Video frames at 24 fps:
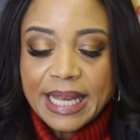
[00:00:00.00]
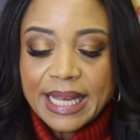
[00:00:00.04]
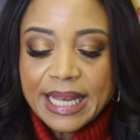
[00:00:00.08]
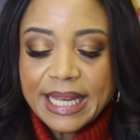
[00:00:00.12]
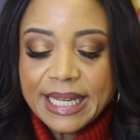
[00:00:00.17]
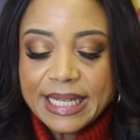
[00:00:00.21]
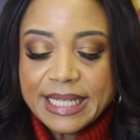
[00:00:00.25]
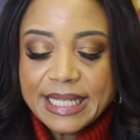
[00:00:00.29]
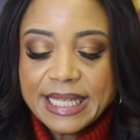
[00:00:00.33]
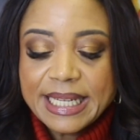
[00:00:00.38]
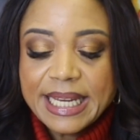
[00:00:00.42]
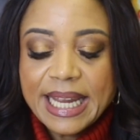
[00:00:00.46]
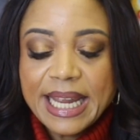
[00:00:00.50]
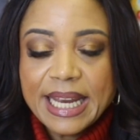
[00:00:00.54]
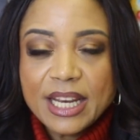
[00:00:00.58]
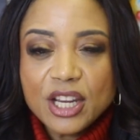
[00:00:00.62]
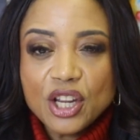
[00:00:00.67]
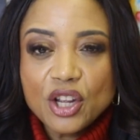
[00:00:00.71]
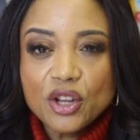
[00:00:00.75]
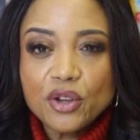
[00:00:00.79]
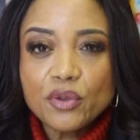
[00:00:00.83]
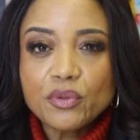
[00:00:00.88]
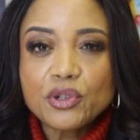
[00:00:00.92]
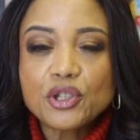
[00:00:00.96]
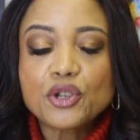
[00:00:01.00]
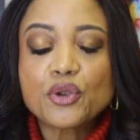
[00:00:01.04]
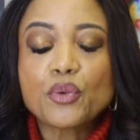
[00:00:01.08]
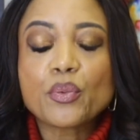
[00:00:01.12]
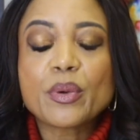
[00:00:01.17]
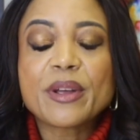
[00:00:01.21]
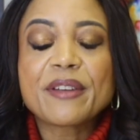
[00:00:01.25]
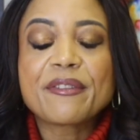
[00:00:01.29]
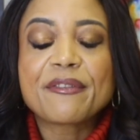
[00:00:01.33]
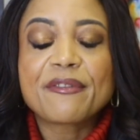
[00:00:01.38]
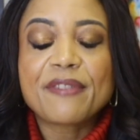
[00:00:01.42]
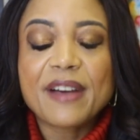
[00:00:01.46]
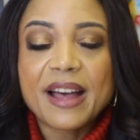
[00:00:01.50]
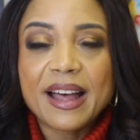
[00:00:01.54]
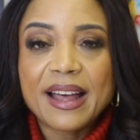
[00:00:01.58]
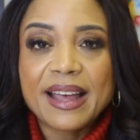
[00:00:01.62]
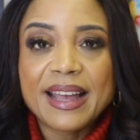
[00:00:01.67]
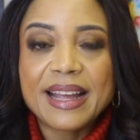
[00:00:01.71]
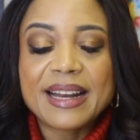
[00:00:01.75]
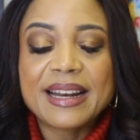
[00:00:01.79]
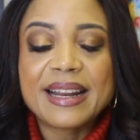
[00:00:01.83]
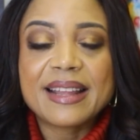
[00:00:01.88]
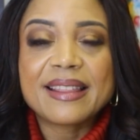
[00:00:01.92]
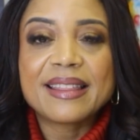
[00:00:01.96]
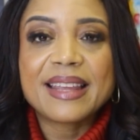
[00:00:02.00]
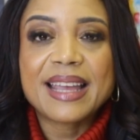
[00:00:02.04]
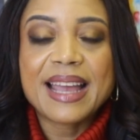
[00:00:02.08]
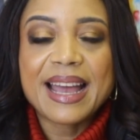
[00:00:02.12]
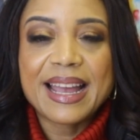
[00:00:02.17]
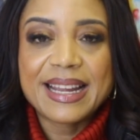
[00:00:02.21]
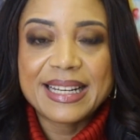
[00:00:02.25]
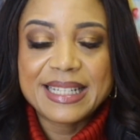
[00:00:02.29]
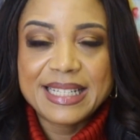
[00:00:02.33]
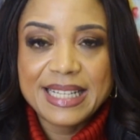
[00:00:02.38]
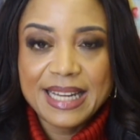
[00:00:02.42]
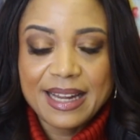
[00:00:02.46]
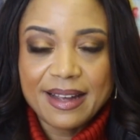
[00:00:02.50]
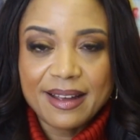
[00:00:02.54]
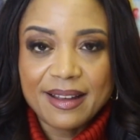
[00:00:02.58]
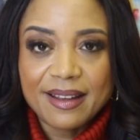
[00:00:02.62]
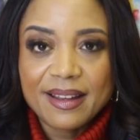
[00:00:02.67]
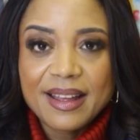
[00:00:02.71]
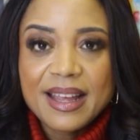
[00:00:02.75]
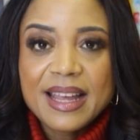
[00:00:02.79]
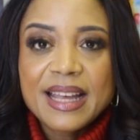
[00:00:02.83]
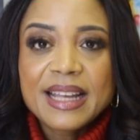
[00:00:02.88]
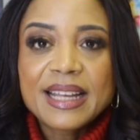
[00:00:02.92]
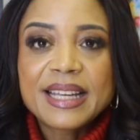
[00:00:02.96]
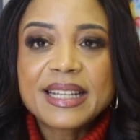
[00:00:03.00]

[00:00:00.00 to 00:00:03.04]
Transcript: Continue to refine the idea.